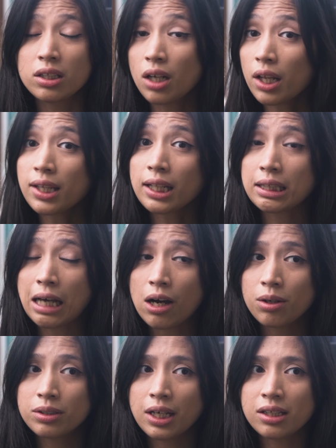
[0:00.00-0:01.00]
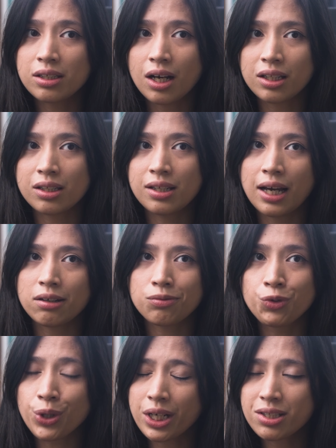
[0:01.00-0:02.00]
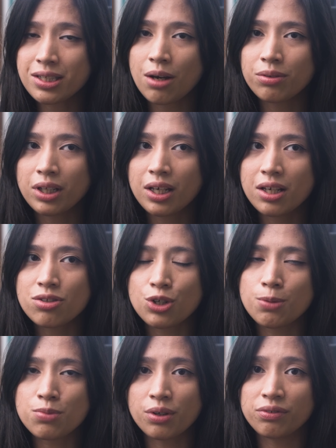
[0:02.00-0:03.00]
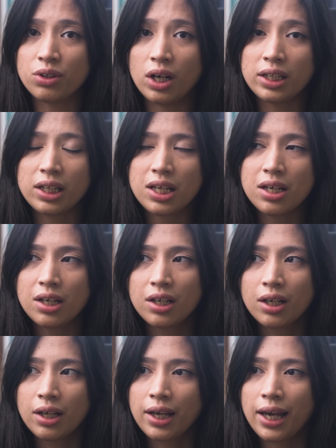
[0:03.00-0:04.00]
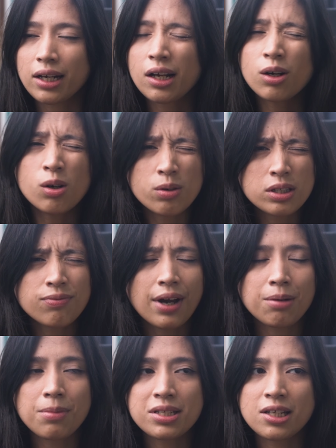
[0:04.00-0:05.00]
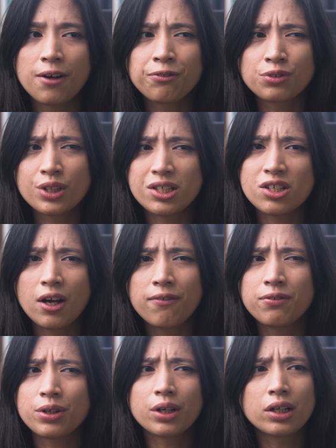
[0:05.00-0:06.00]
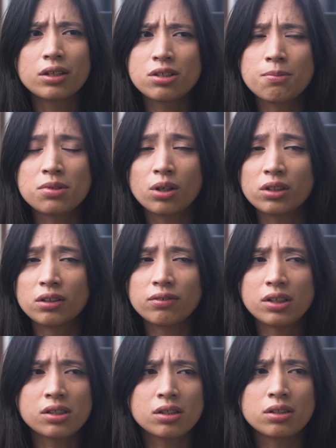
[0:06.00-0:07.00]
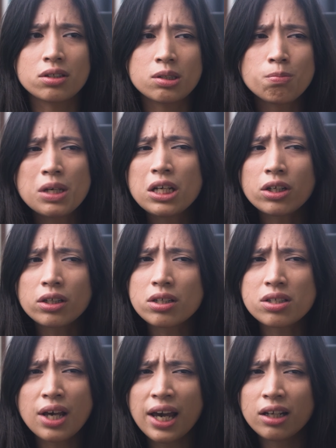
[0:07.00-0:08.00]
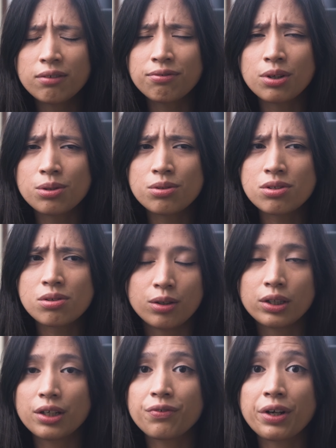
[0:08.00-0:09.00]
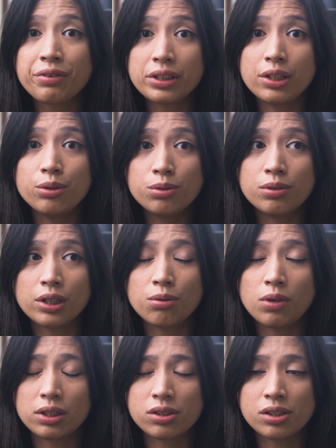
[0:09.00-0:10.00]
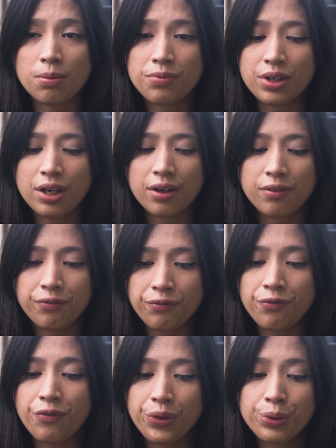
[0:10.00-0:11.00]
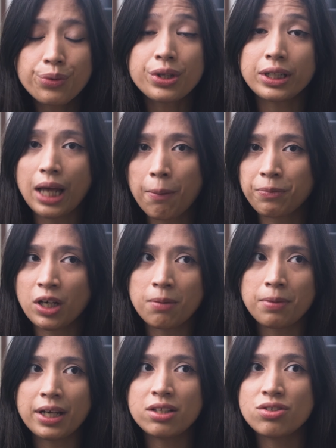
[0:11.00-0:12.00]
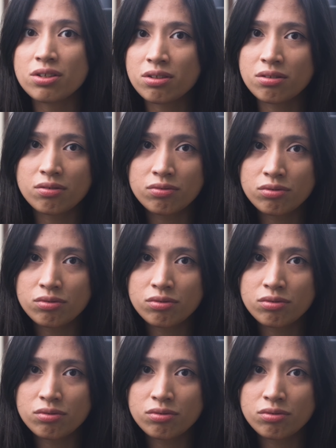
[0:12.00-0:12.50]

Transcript: not that loud and not that great sounding in terms of quality. And I always find myself reaching for some sort of external speakers, headphones, or if I really do want to watch something through the laptop, I just